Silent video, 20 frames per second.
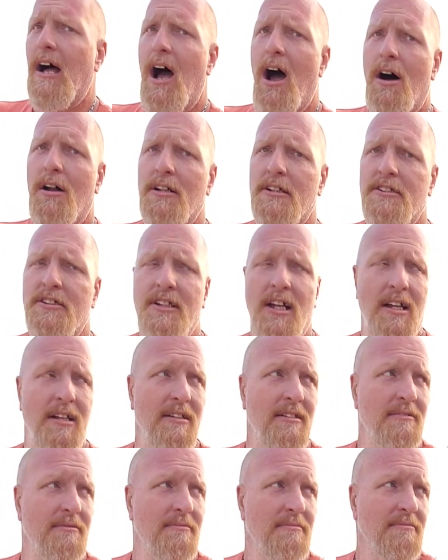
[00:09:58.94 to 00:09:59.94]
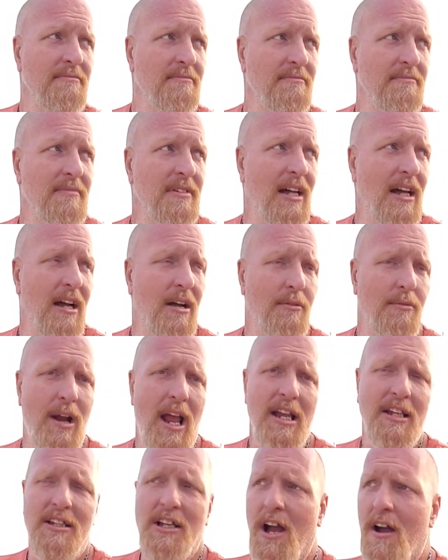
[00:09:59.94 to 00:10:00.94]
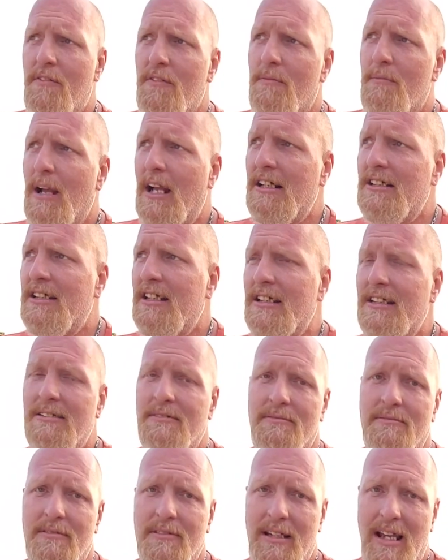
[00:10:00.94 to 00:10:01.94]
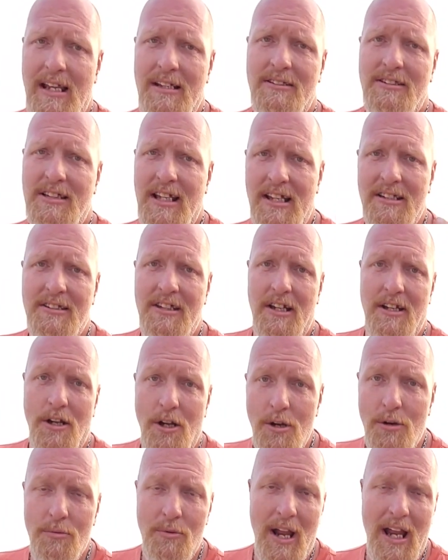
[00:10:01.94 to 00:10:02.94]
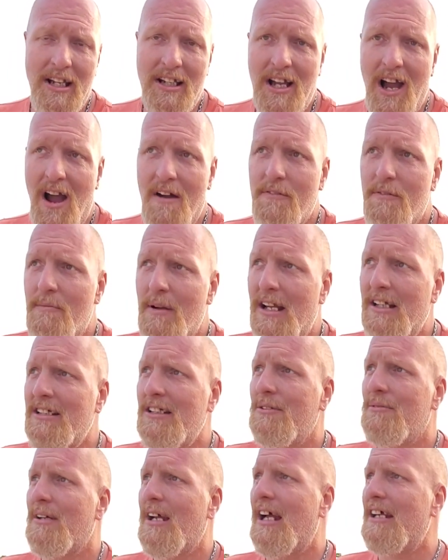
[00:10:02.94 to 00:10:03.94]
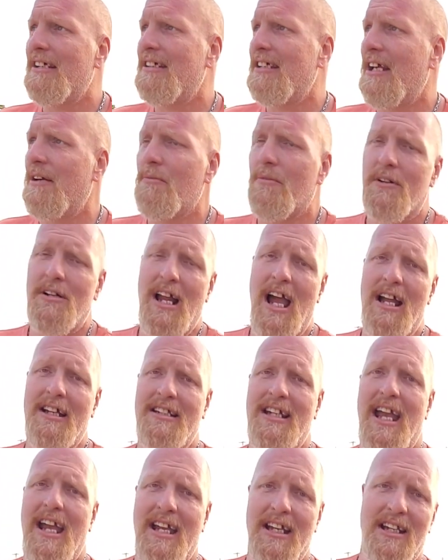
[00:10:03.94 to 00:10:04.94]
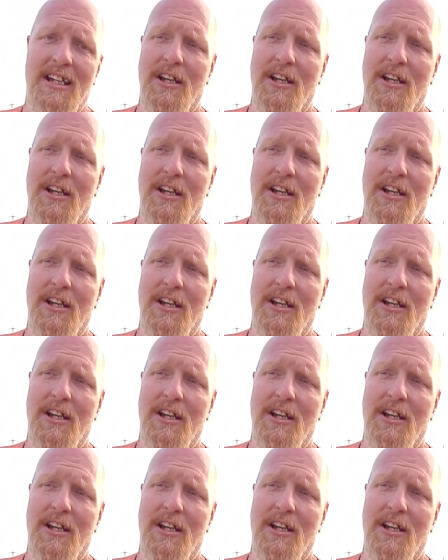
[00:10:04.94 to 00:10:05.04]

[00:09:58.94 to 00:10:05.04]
all of a sudden, the rate confirmation, he sends a new rate confirmation when I said we're not taking the